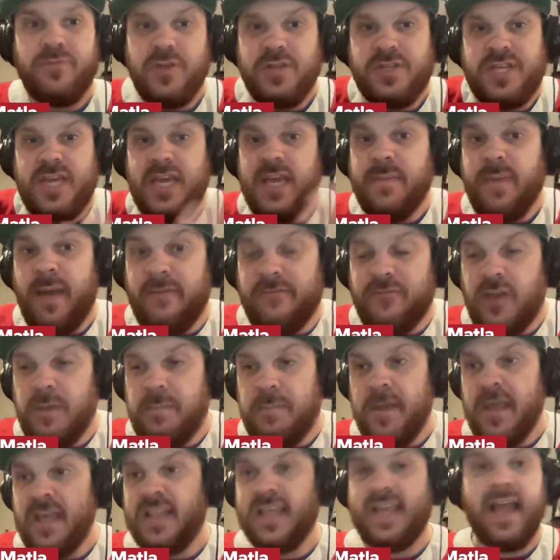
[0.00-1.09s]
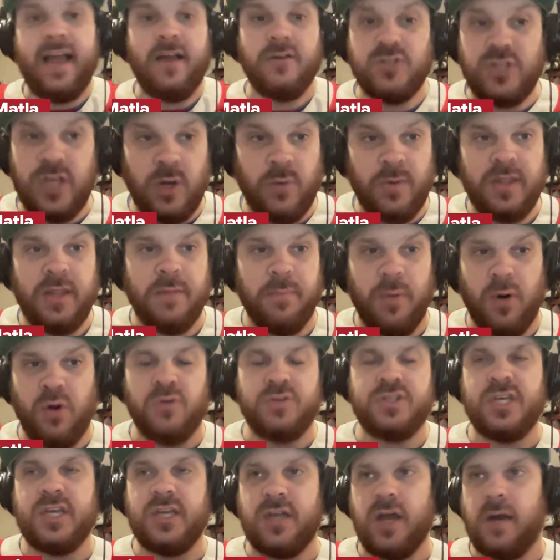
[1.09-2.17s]
team MVP, the guy who's going to win the
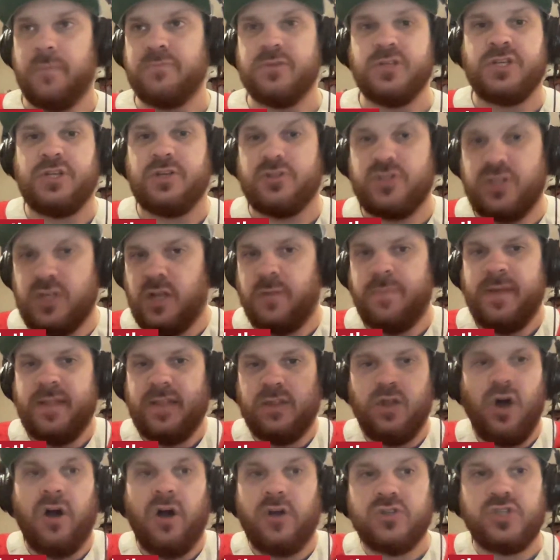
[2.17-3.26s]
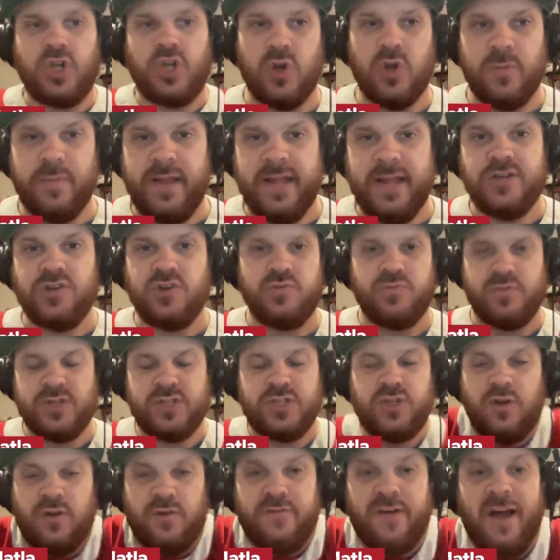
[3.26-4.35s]
Molson Cup this year, is going to be long-term injured
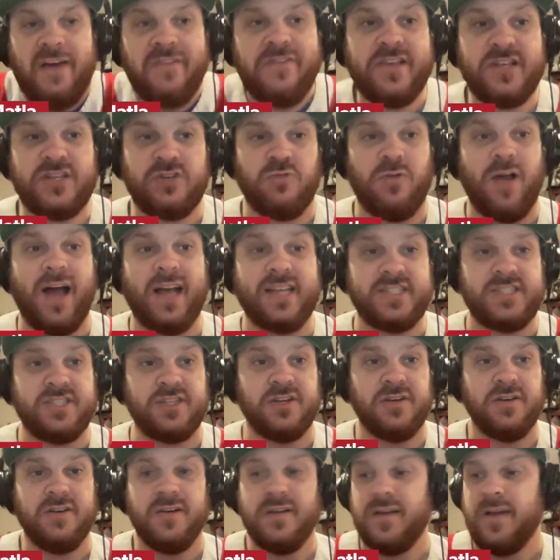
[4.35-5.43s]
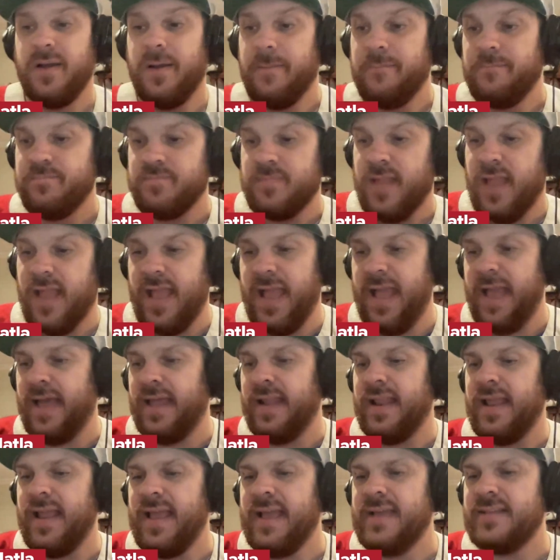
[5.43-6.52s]
reserve on this roster.
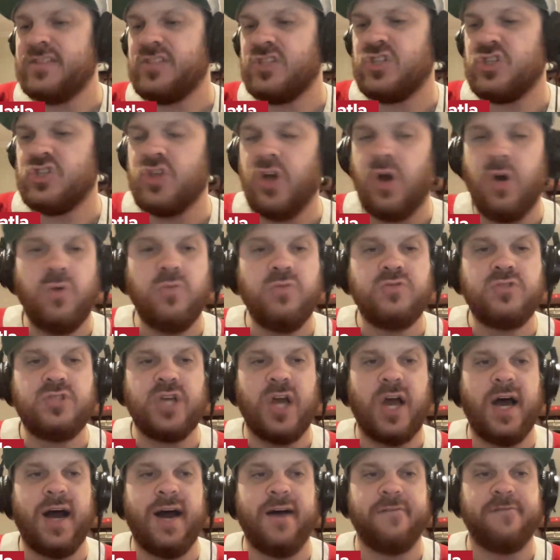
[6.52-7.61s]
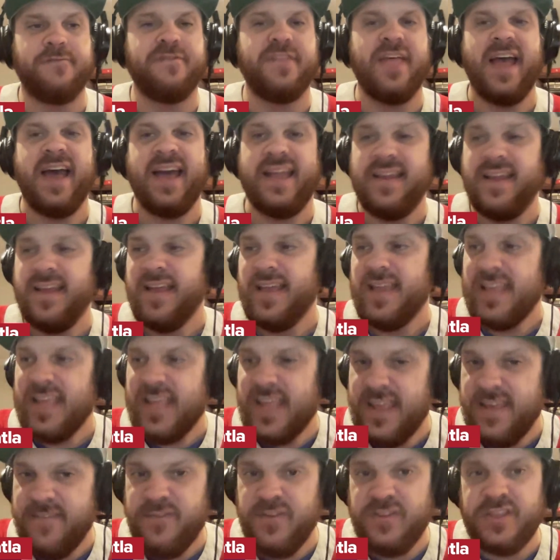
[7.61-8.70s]
And it's so tough that
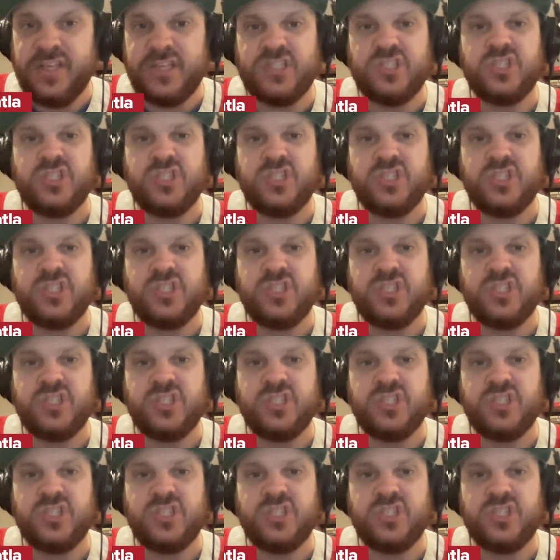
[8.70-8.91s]
even the